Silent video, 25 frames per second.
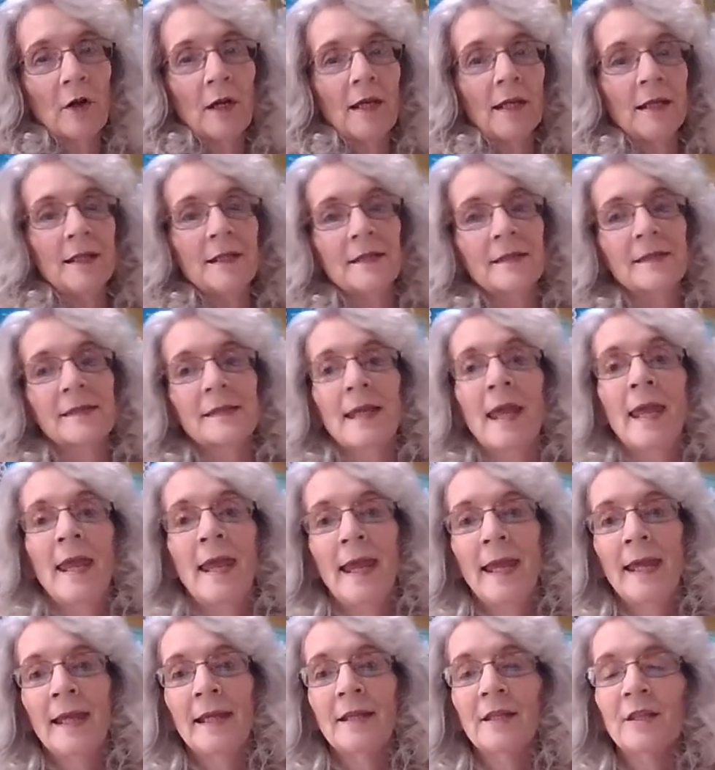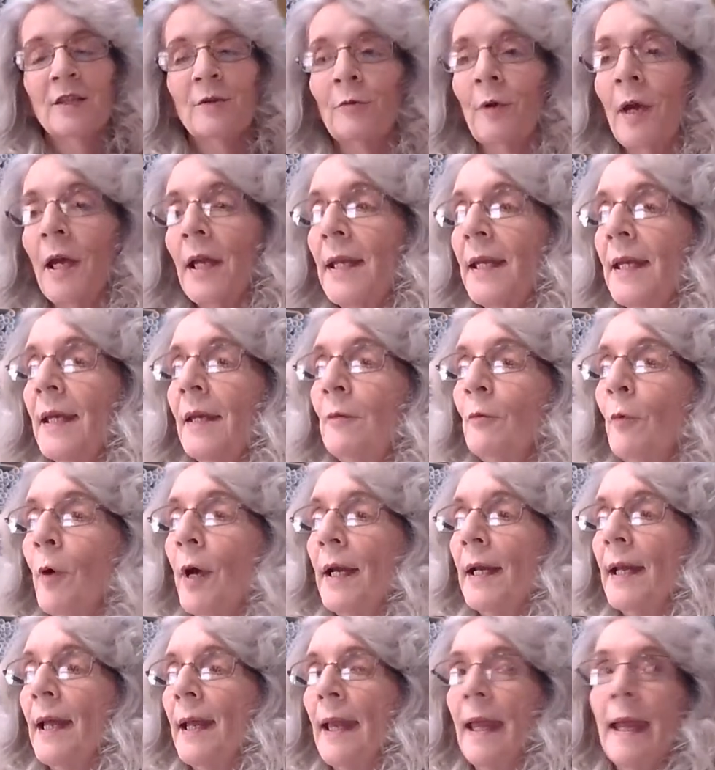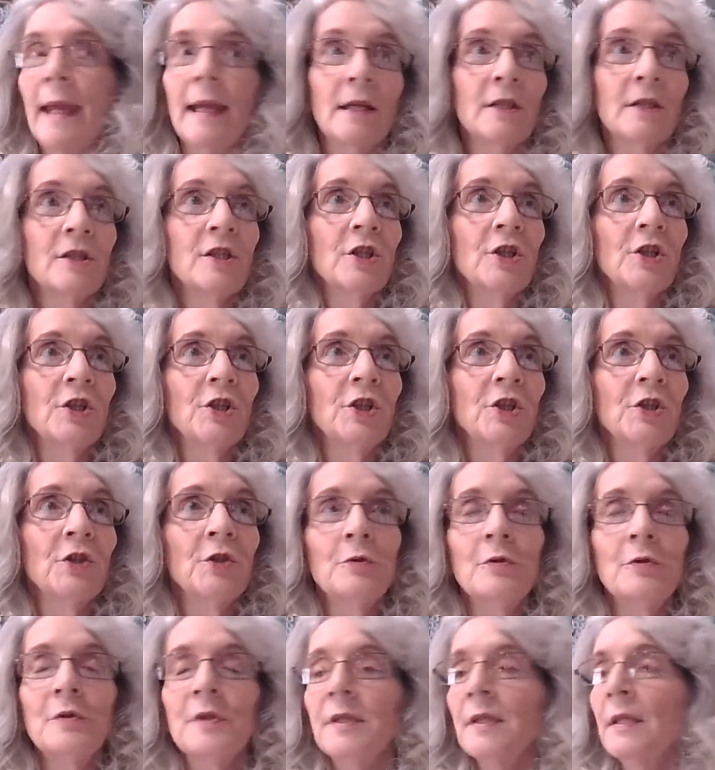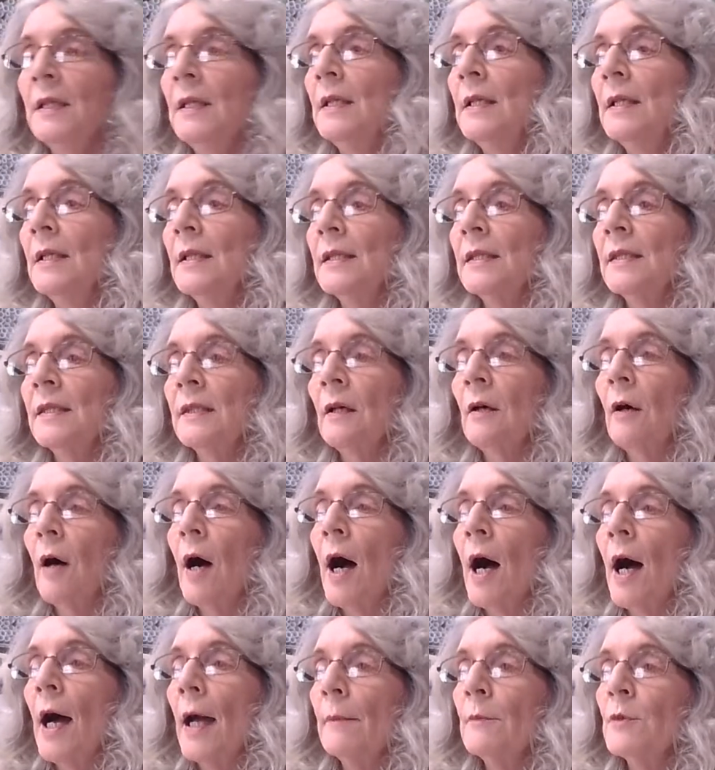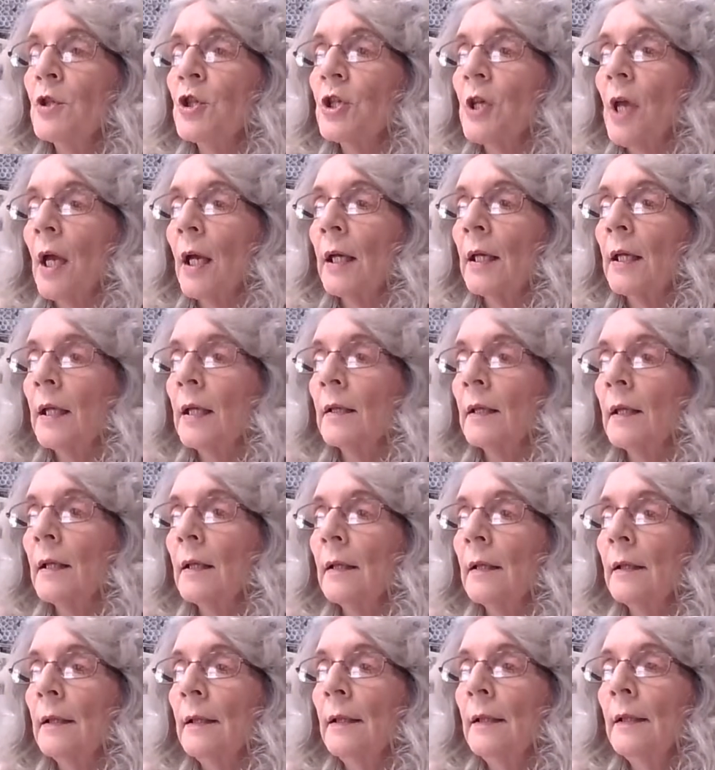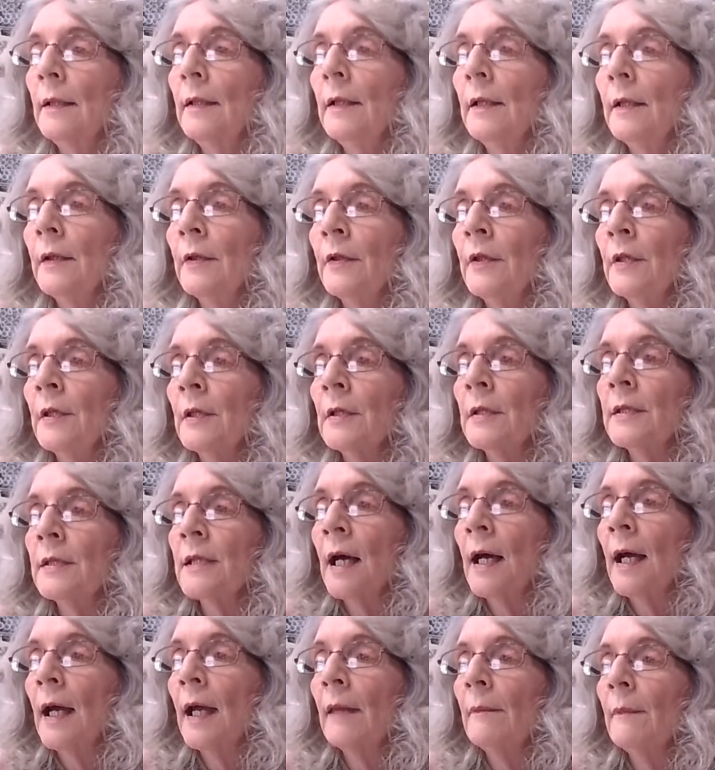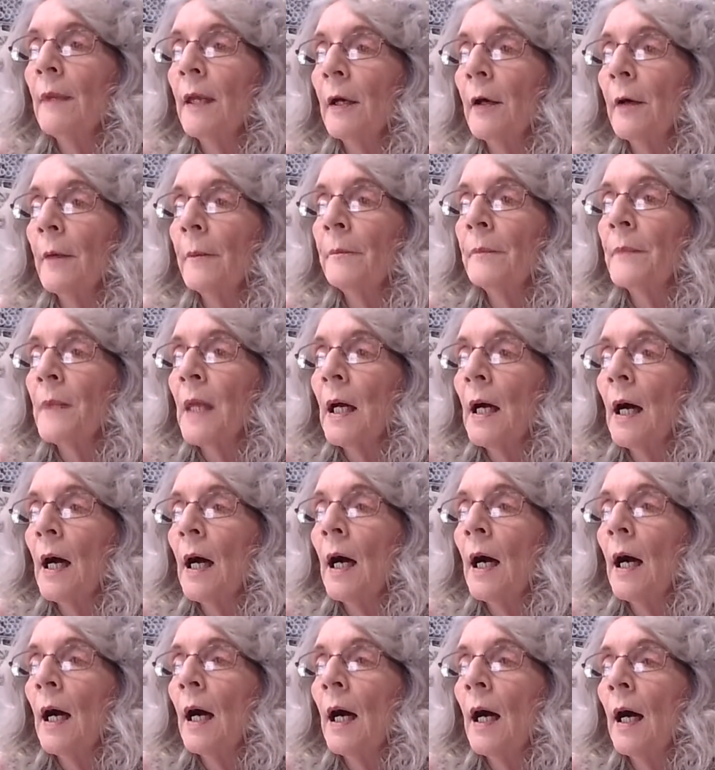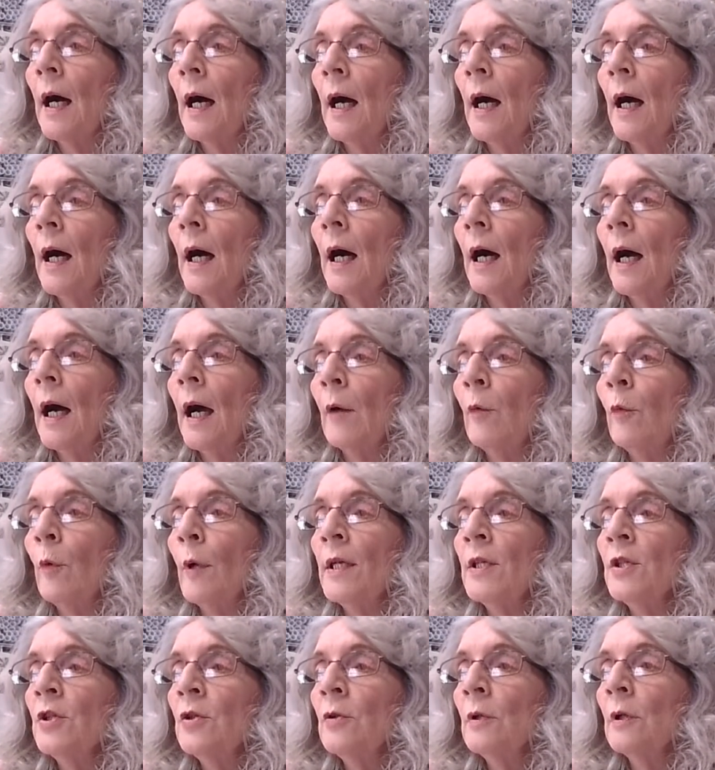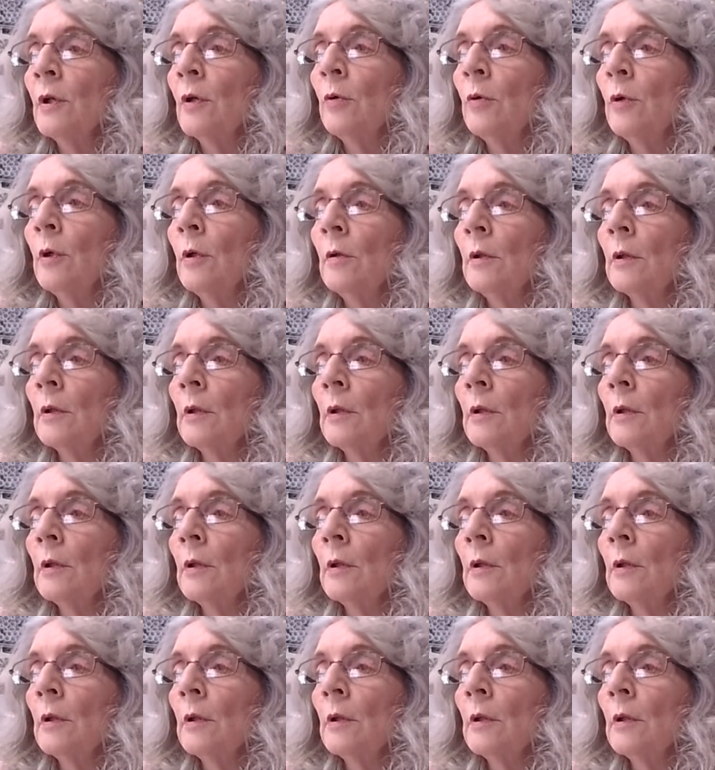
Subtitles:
it is and it's ready and right at hand to use. So I'm checking the time there. I went to a Quilt